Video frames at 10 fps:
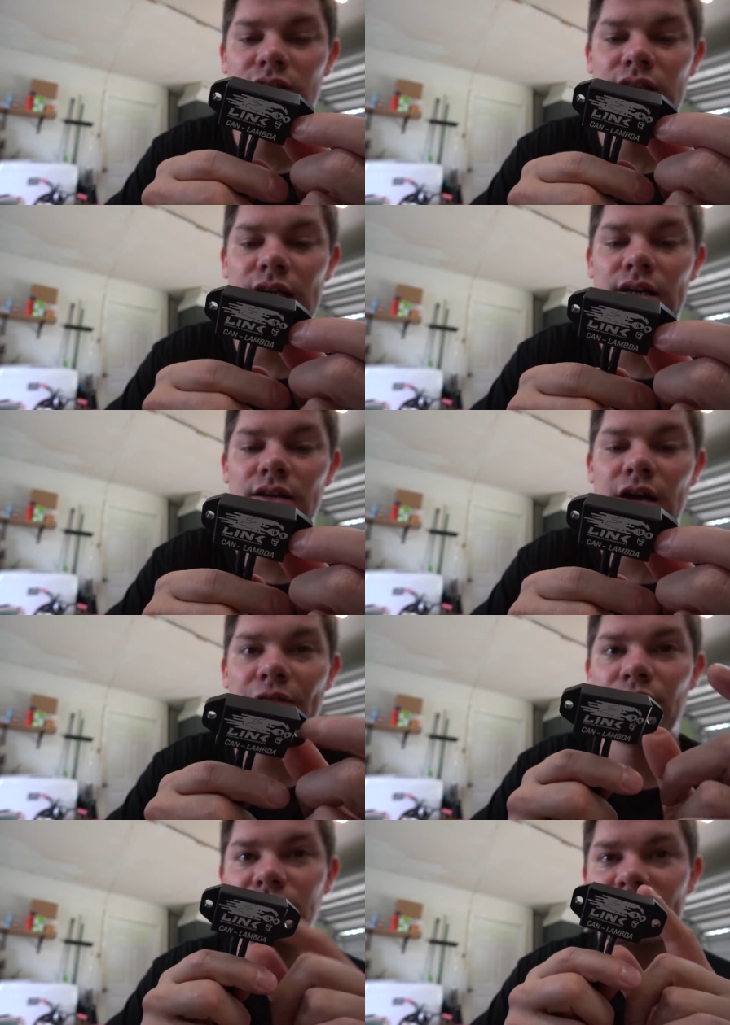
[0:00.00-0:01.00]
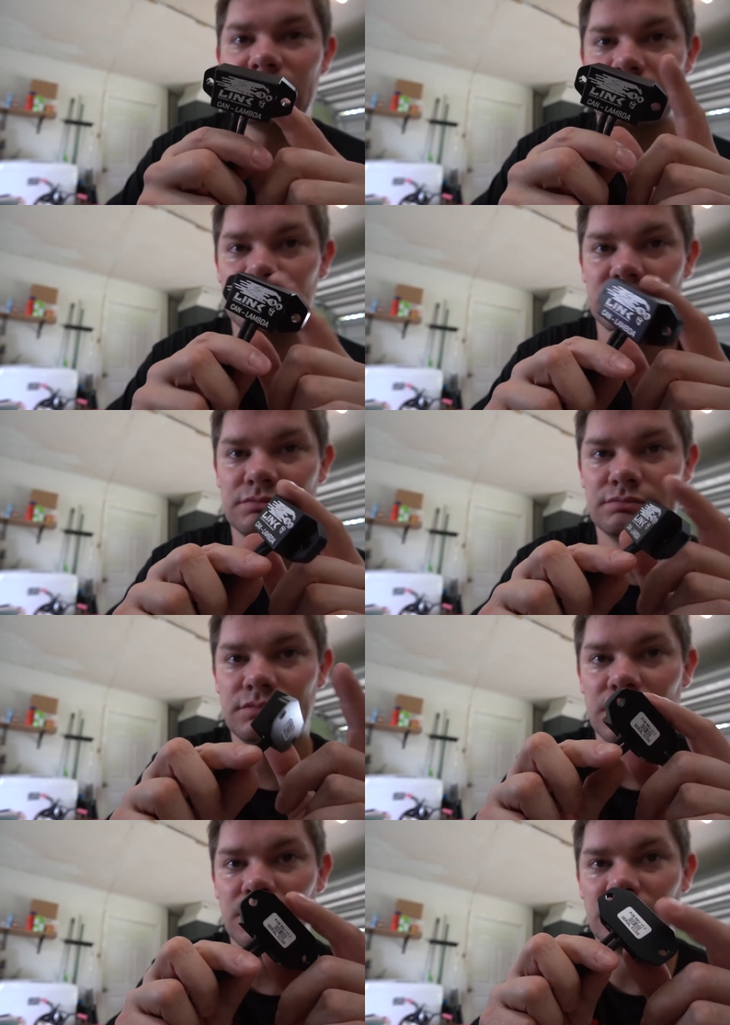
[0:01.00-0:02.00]
uh, ethanol sensor,
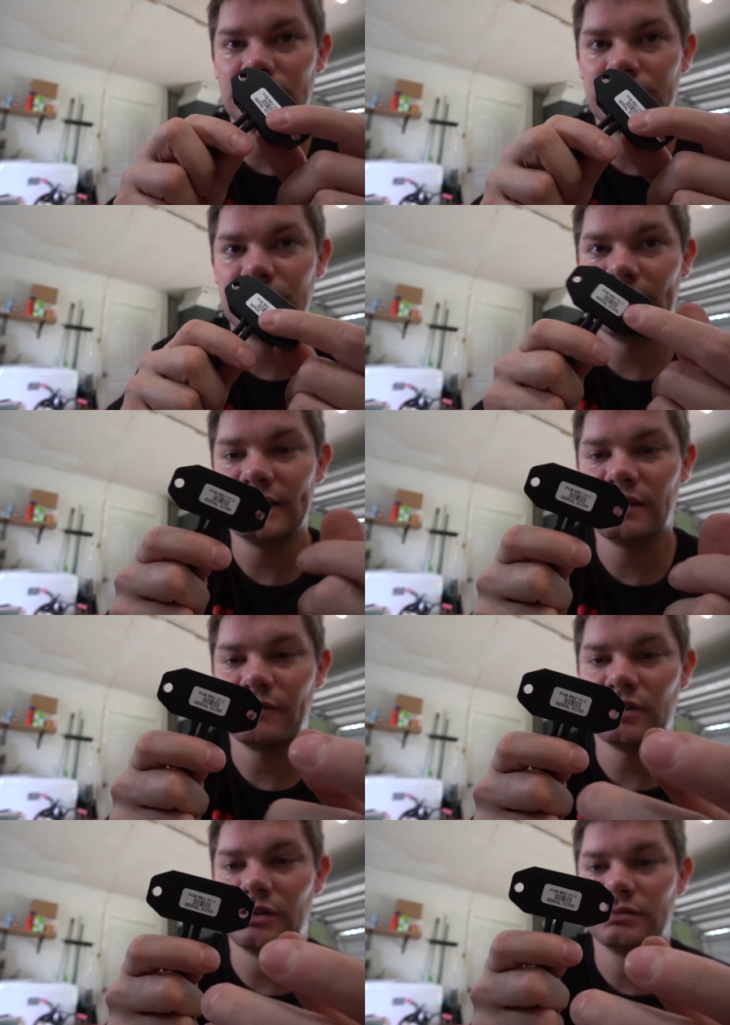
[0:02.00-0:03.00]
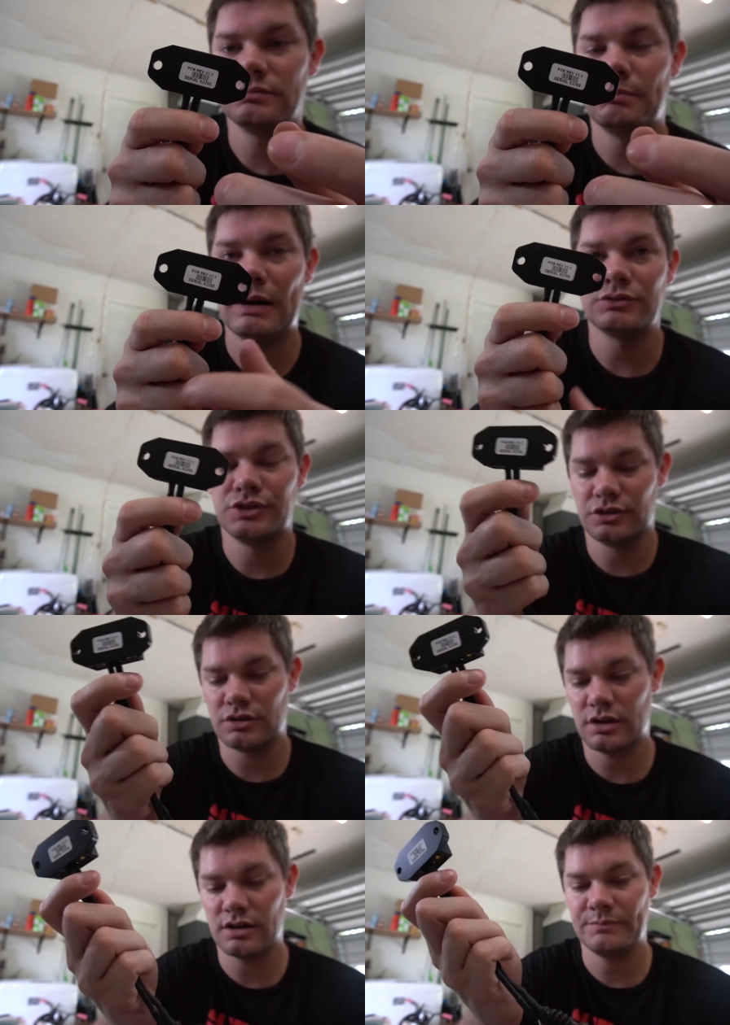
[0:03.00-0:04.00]
you know, device you have to mount to your
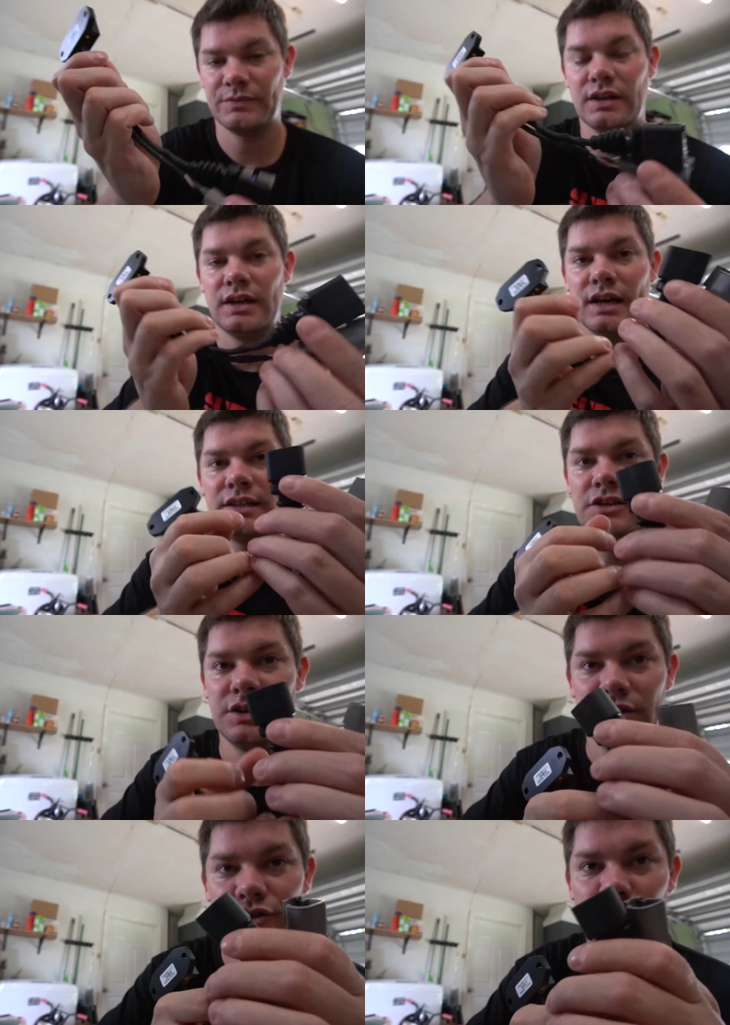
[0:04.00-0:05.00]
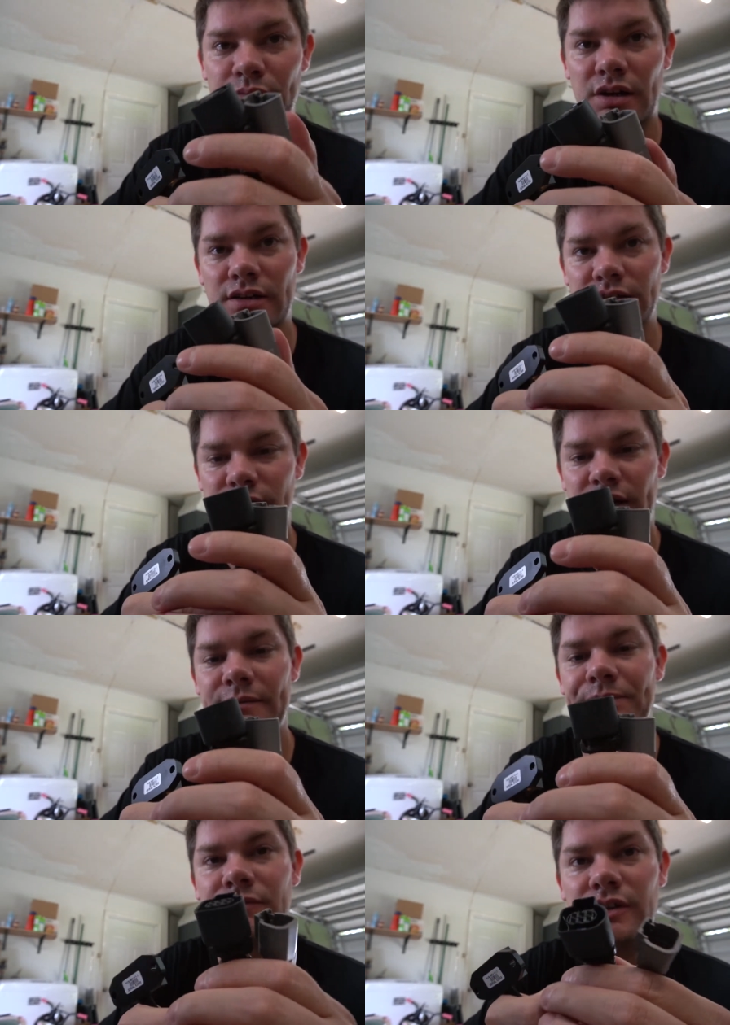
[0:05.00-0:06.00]
car. And then you get your two plugs, right?
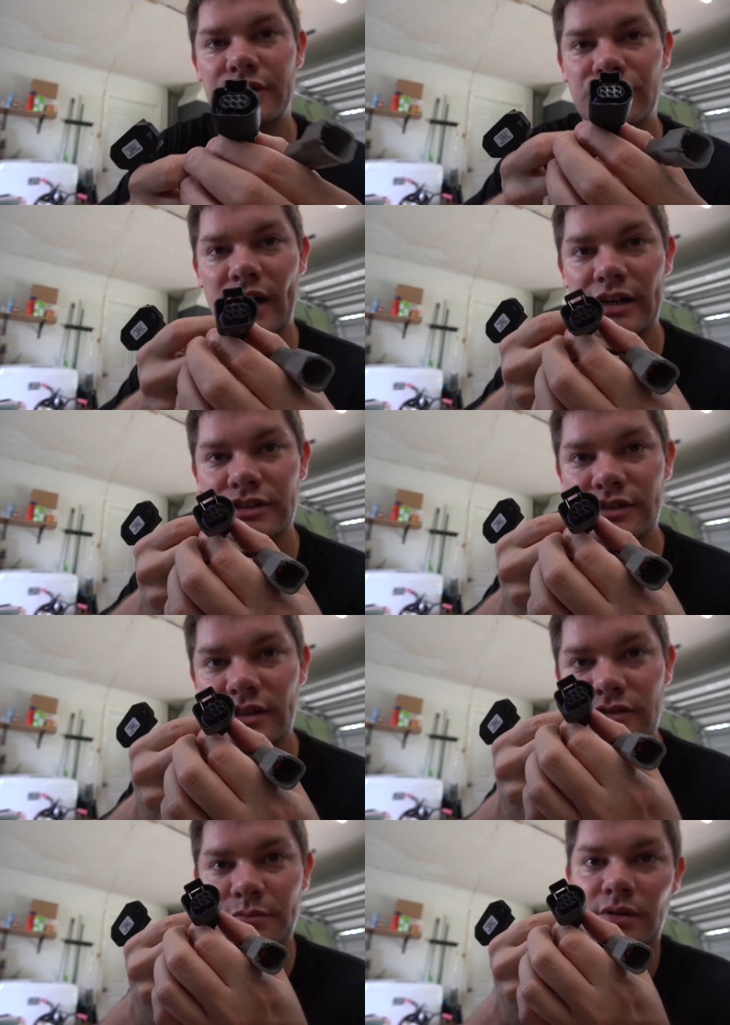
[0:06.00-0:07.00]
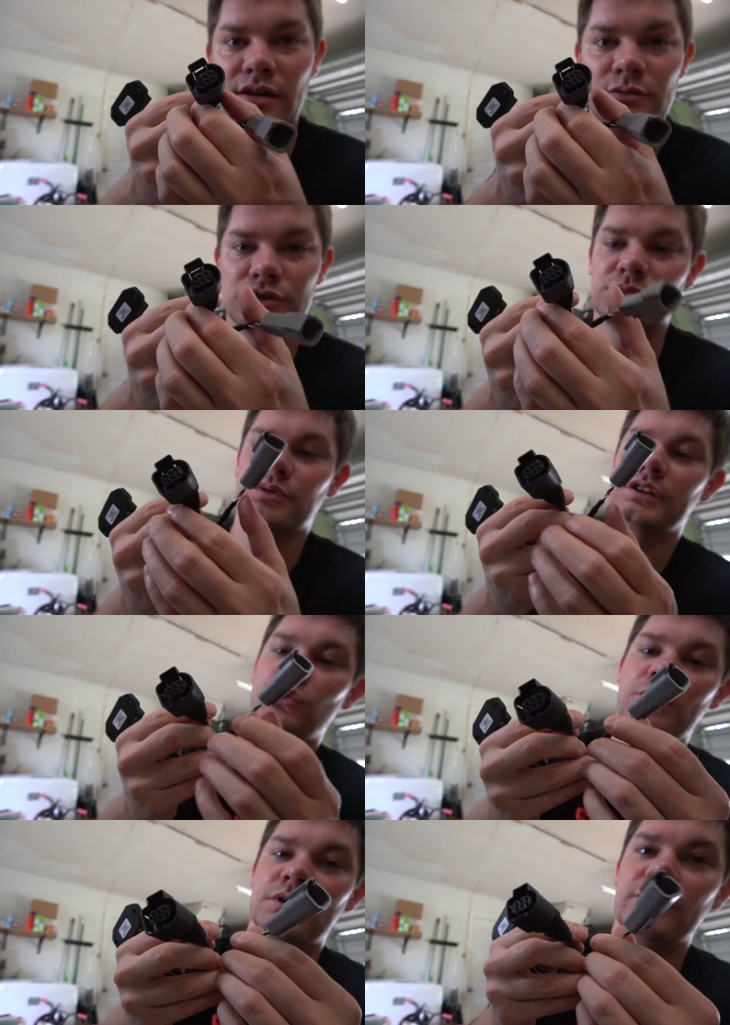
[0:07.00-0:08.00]
You get your oxygen sensor plug, which is pretty
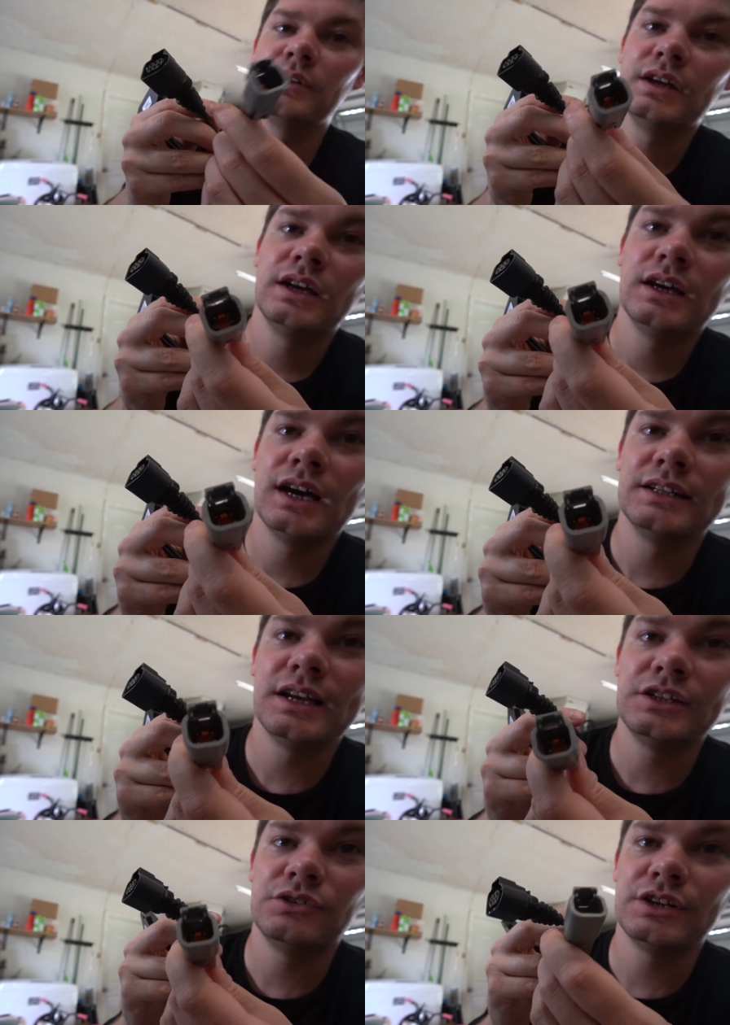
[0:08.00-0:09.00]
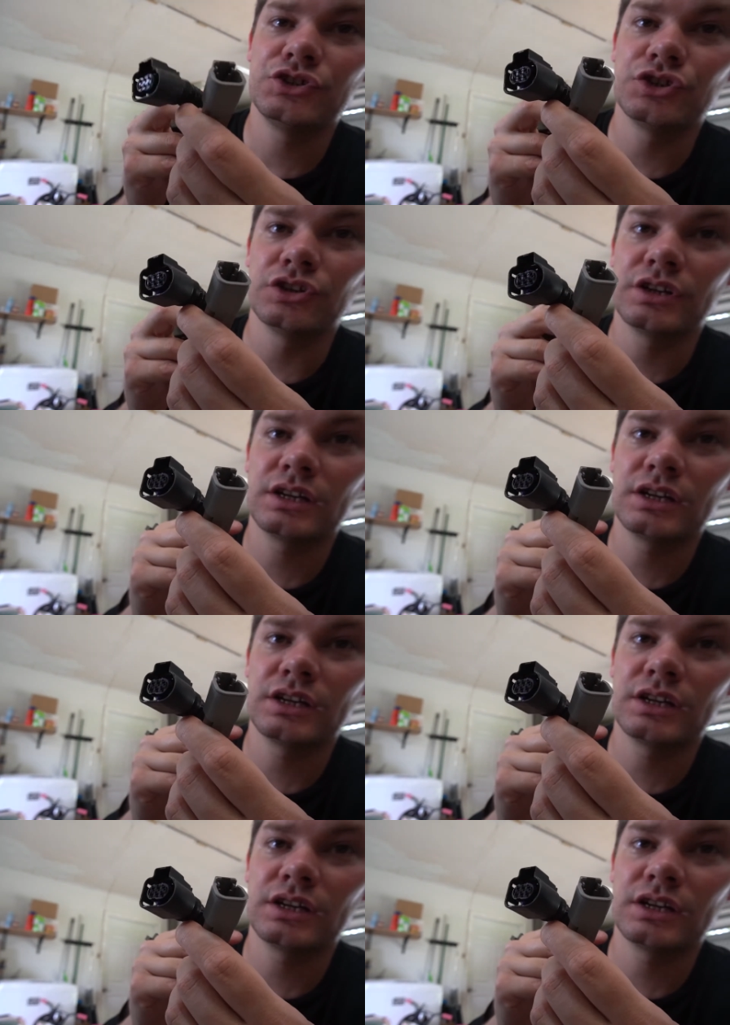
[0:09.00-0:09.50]
normal, and then you get your